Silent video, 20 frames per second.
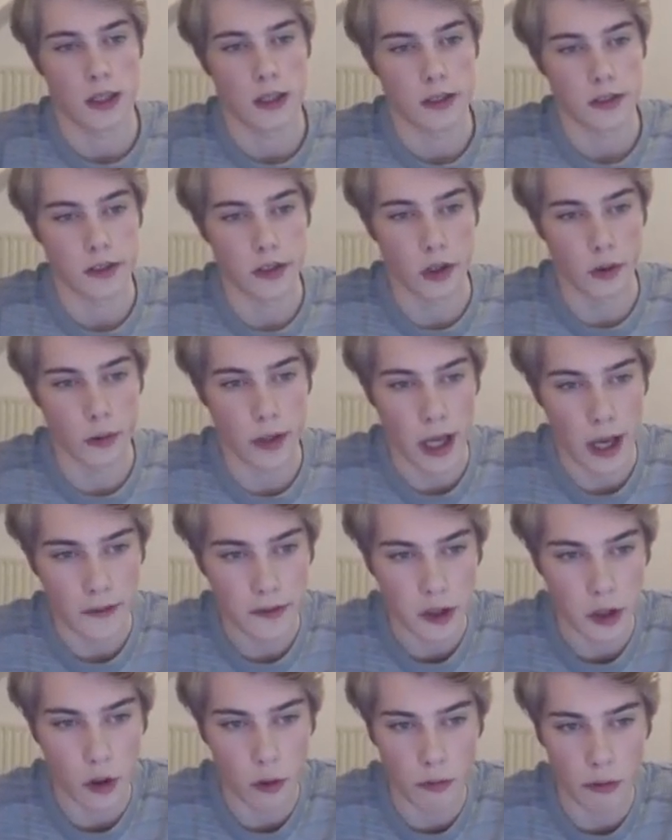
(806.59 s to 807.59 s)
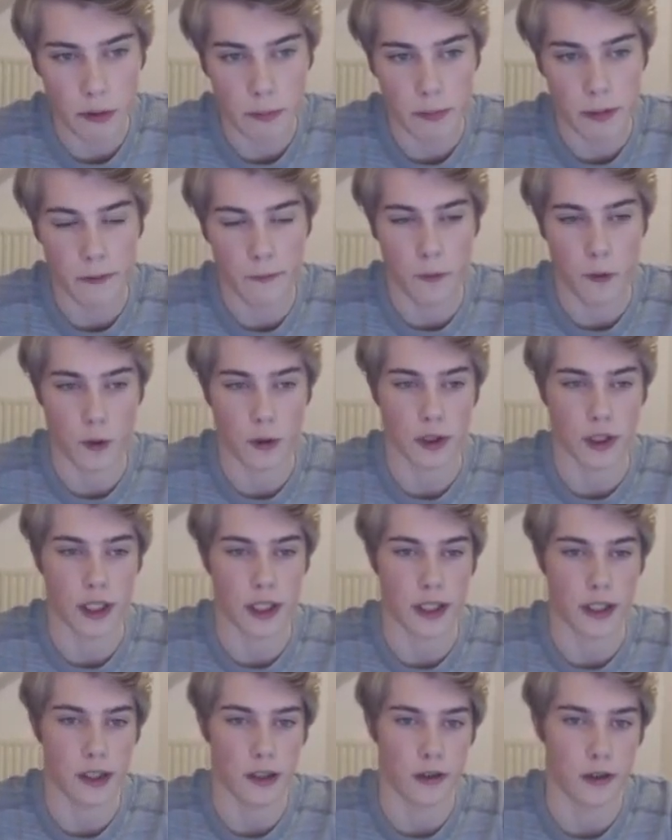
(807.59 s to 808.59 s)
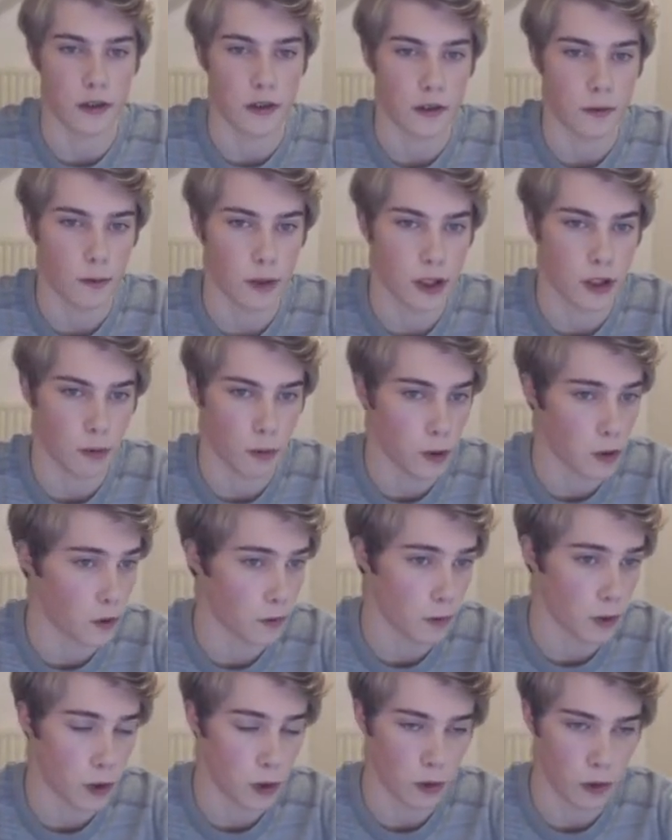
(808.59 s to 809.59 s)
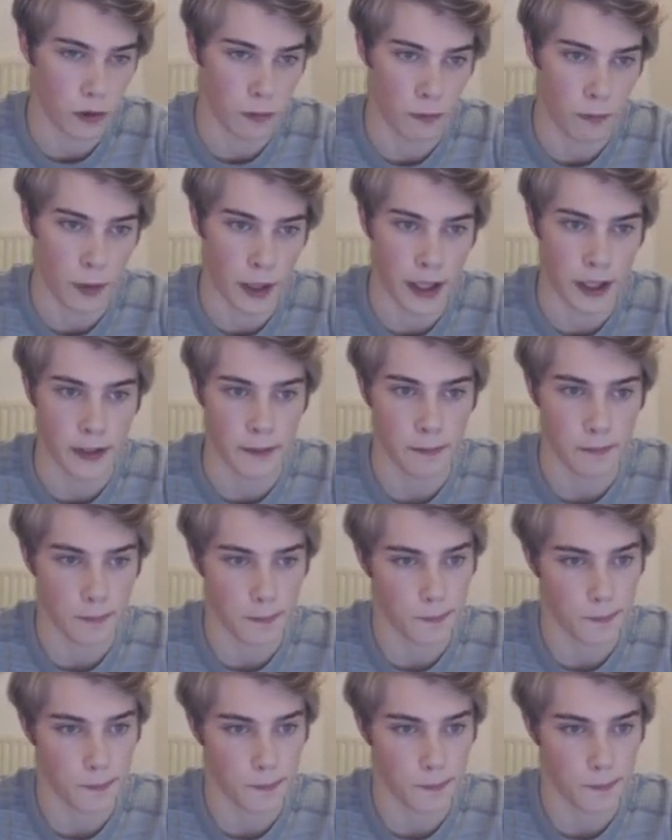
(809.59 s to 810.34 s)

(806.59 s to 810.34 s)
So we have to go rook b4 check here, which was what Jordan played